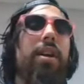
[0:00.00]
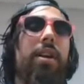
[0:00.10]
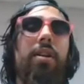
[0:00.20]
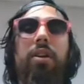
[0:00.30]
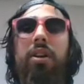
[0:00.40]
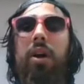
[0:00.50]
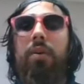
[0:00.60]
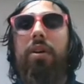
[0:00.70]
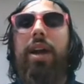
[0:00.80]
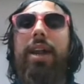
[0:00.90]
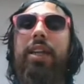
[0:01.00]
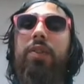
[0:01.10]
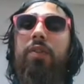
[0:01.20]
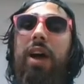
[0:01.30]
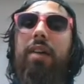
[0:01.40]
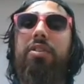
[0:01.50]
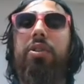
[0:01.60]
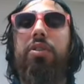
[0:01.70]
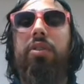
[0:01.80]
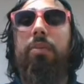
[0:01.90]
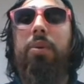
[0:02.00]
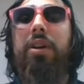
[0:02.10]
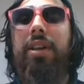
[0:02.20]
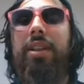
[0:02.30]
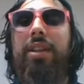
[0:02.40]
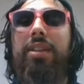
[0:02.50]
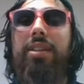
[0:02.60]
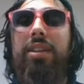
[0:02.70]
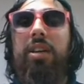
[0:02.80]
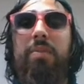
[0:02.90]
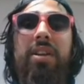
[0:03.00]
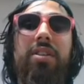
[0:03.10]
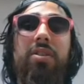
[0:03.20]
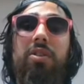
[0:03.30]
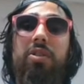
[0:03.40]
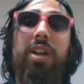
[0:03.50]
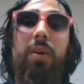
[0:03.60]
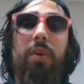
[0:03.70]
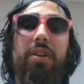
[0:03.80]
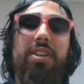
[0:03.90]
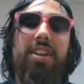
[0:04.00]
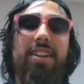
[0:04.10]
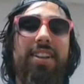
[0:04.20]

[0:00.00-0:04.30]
In Okinawa, at age 5, children are put in these committed social networks.